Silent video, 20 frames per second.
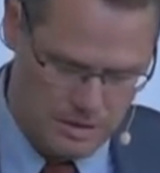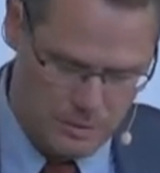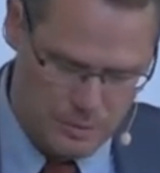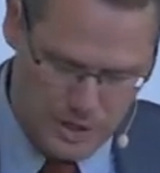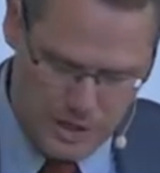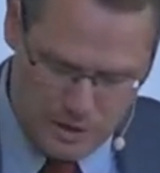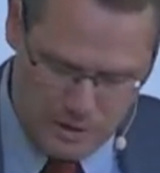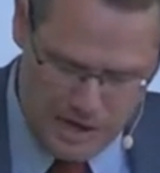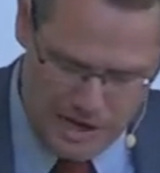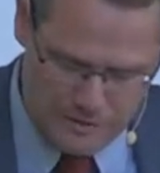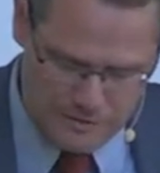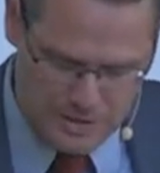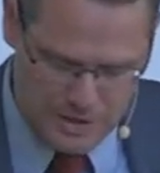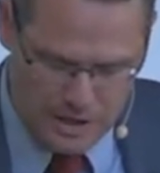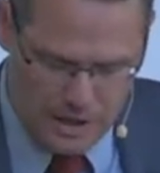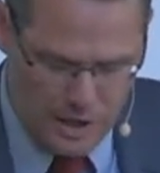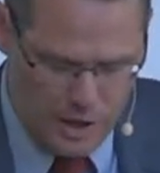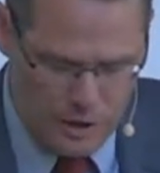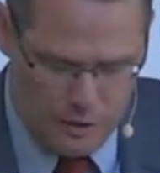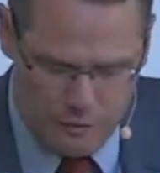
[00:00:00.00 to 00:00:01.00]
That we don't have
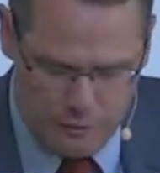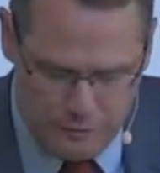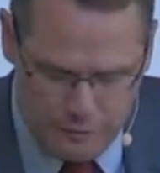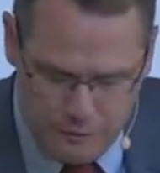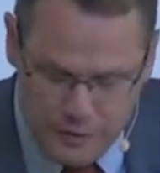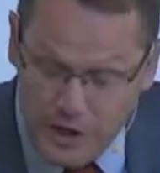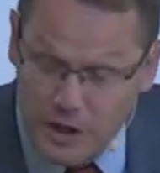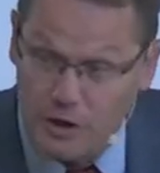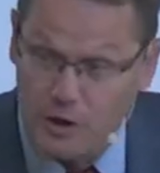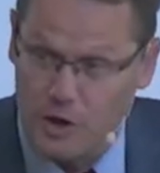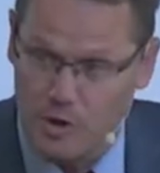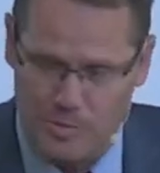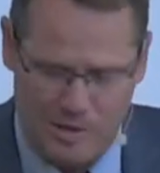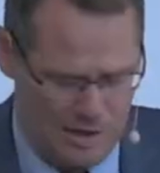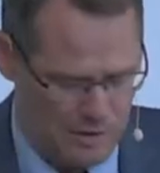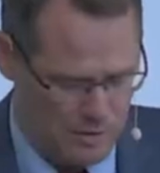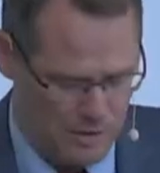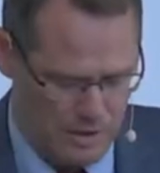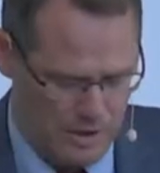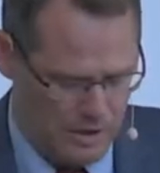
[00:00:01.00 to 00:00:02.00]
to fear
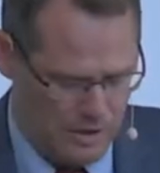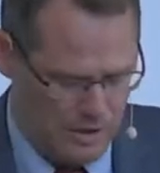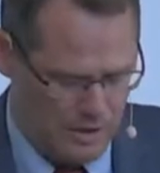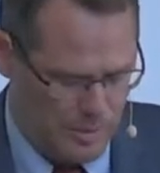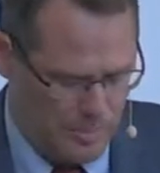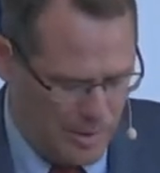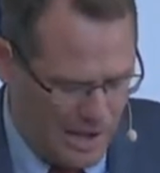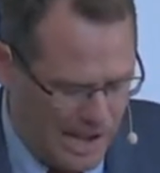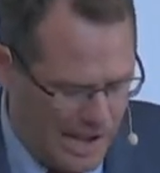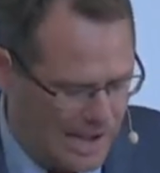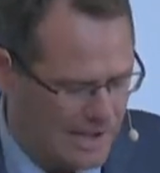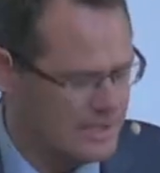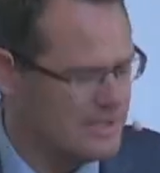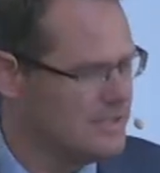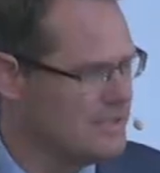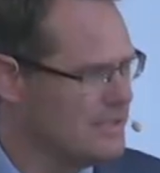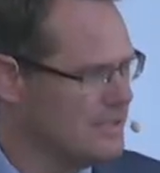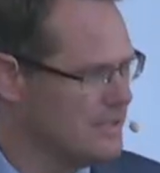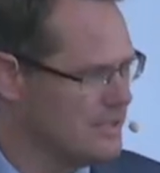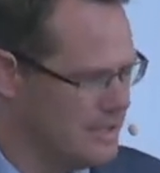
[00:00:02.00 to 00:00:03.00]
about the
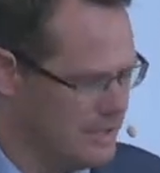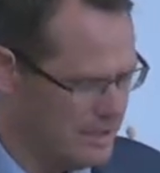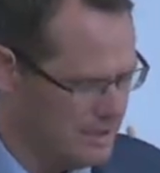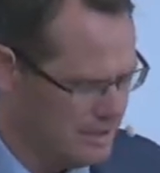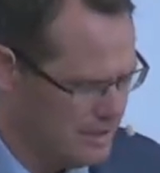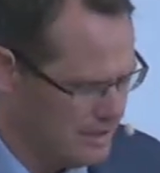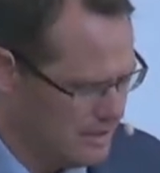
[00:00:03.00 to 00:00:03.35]
past,